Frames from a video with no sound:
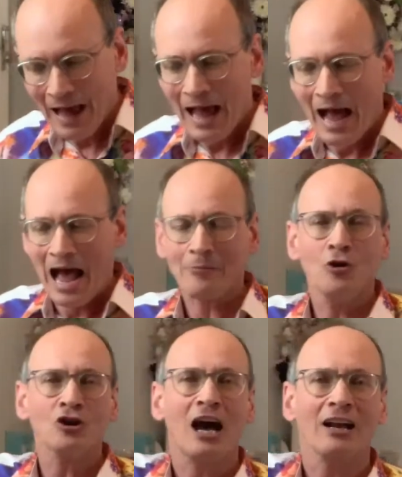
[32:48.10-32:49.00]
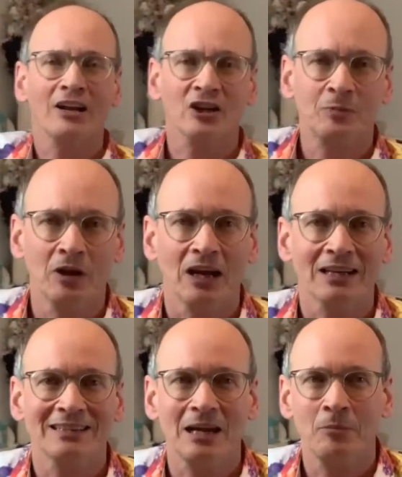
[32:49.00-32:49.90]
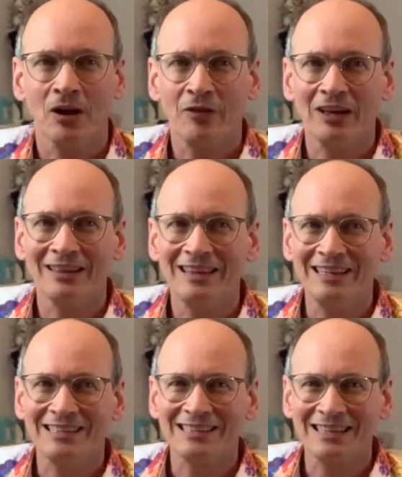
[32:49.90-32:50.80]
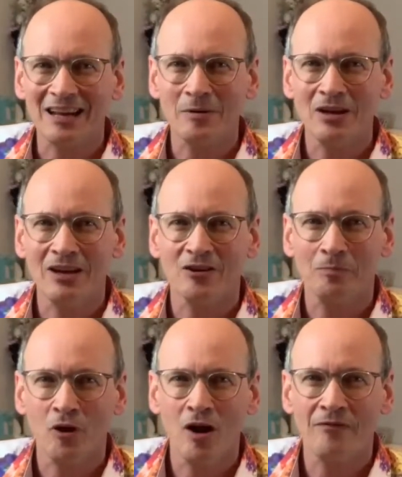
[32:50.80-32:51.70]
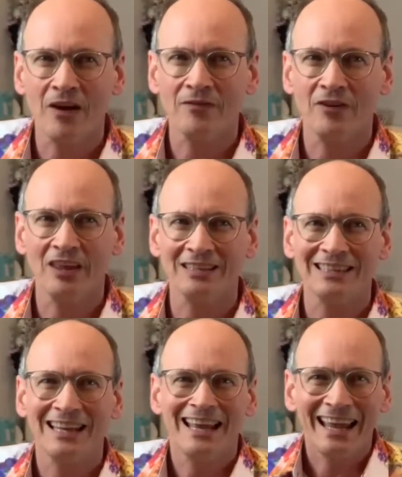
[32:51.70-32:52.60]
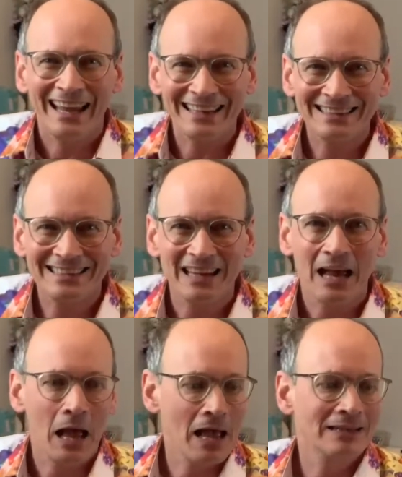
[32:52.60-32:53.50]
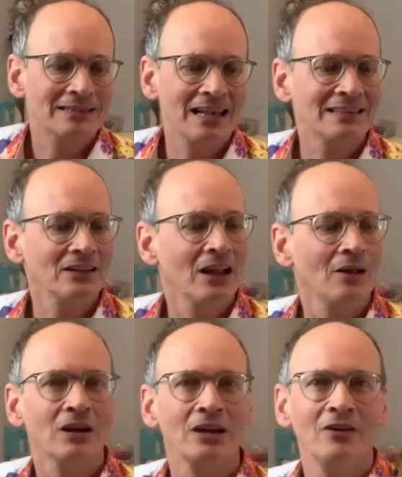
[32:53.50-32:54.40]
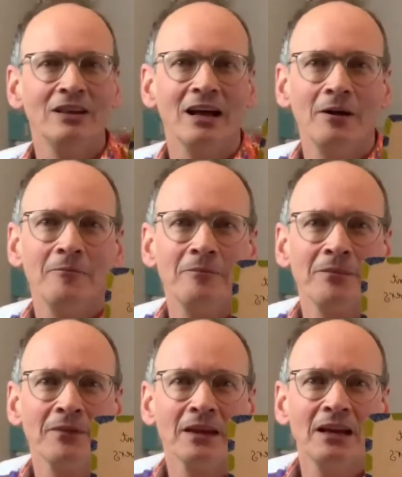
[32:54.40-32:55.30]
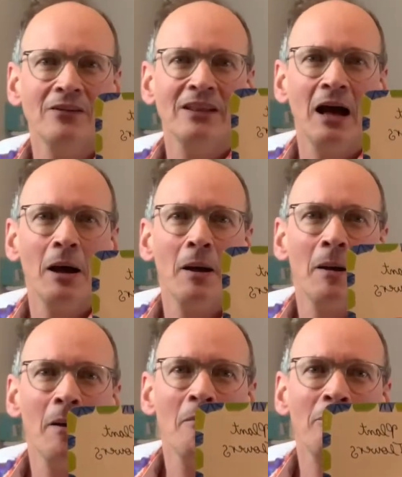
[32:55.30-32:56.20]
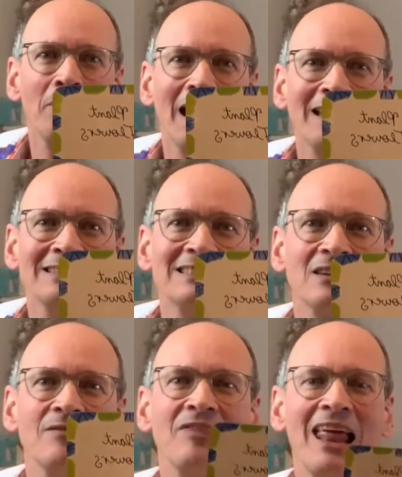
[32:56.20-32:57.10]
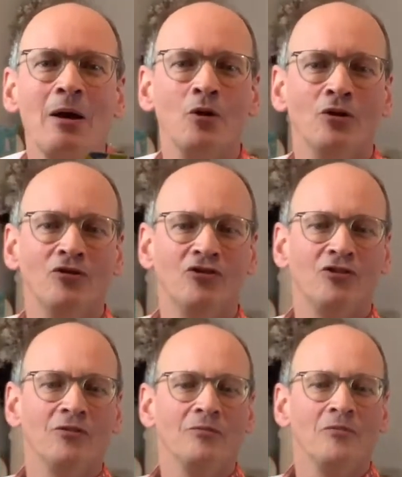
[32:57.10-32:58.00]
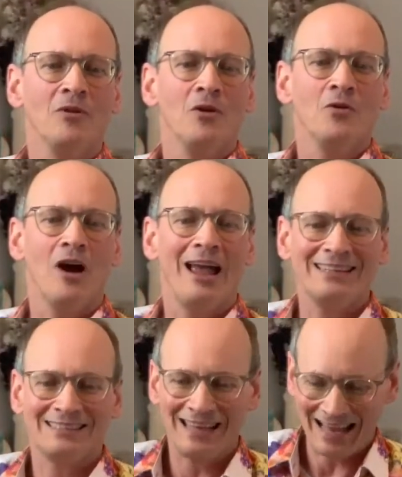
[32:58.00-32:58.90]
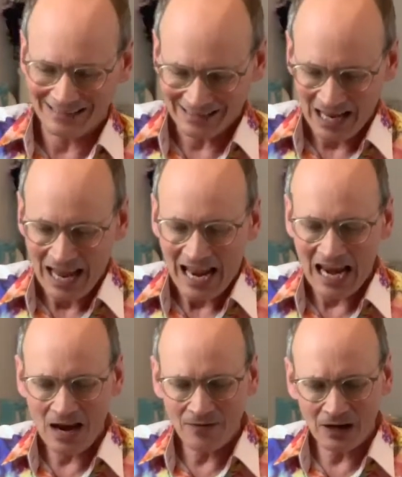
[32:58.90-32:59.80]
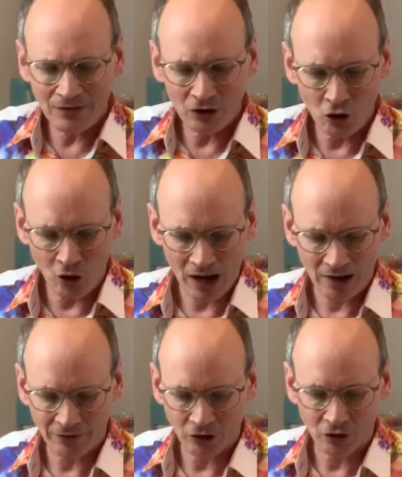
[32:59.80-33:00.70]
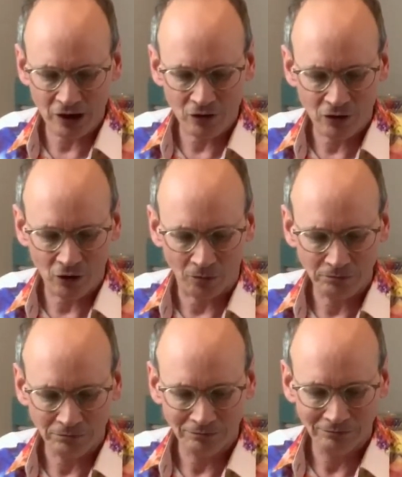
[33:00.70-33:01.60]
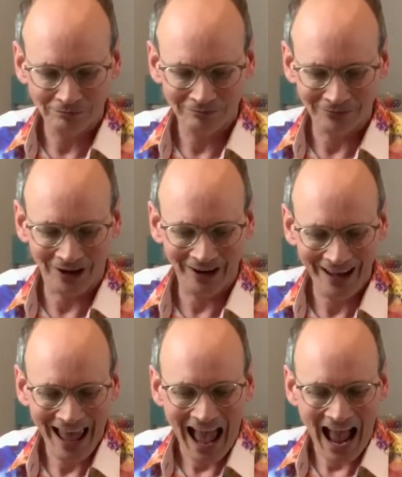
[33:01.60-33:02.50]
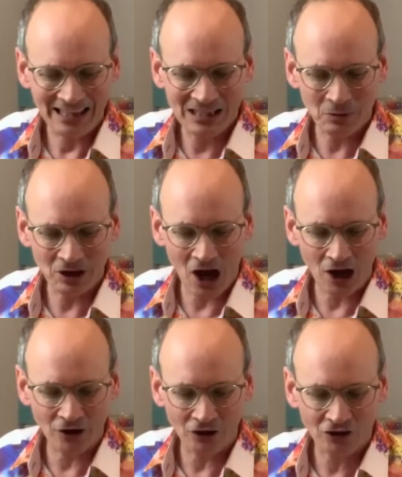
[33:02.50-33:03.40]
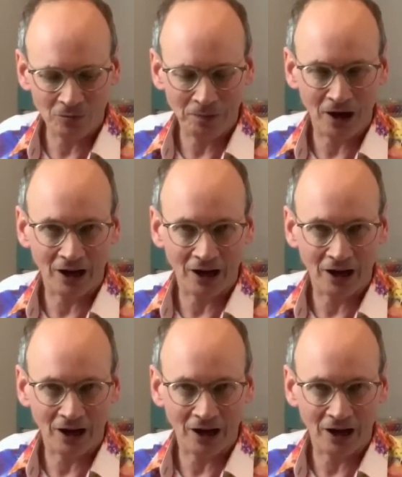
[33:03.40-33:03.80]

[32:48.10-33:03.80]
I'm no gardening expert, like I said, but I think this time of year is perfect for this. It says on that, can you read that? Plant flowers. Right, it says, even if you don't have a green thumb, right, head to a gardener's supply